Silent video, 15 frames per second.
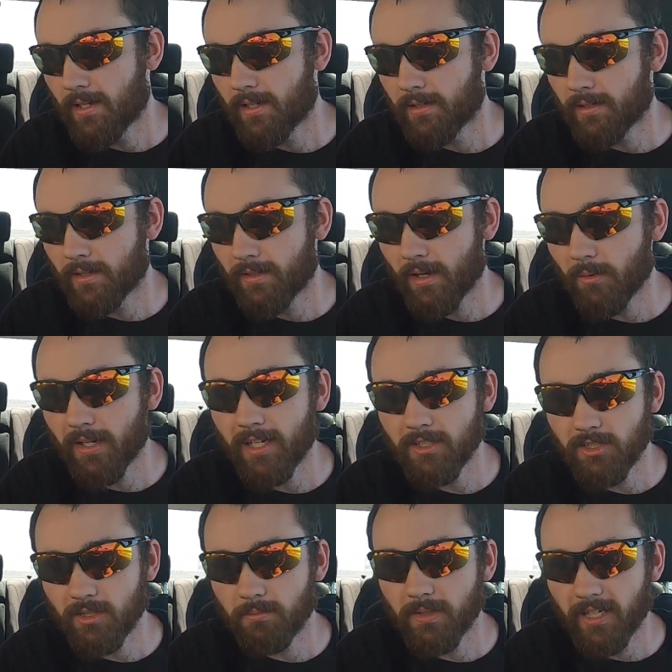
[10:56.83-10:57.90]
And uh, that one
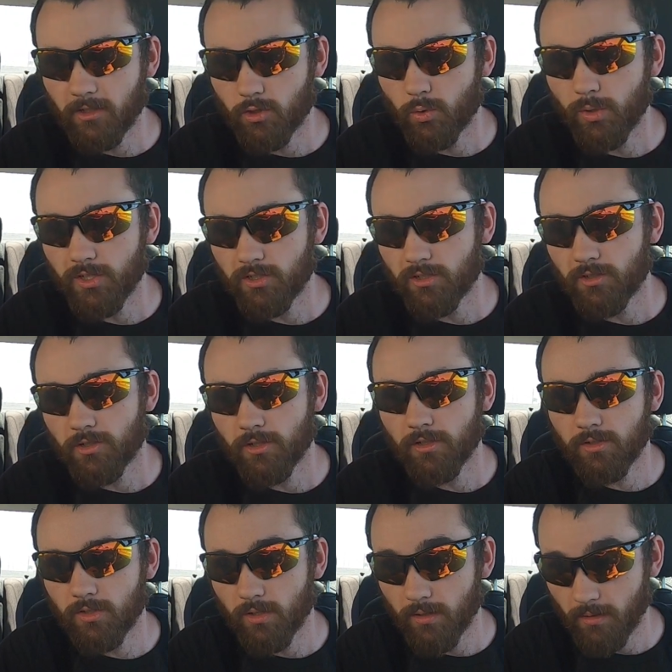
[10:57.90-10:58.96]
had some, like, twists and
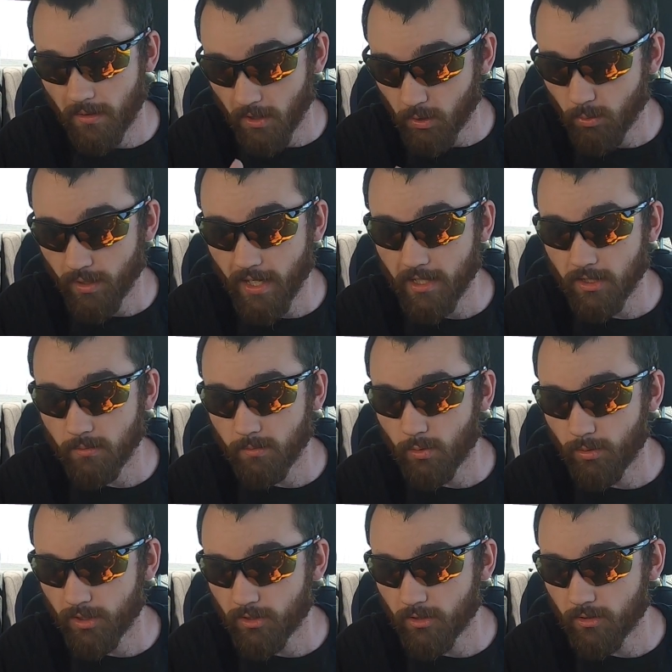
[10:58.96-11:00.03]
turns. This one had some
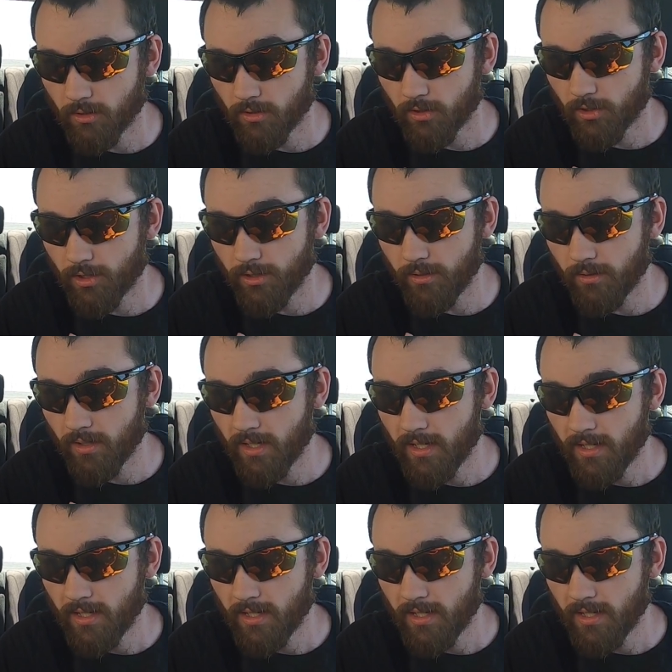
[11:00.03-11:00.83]
twists and turns, too.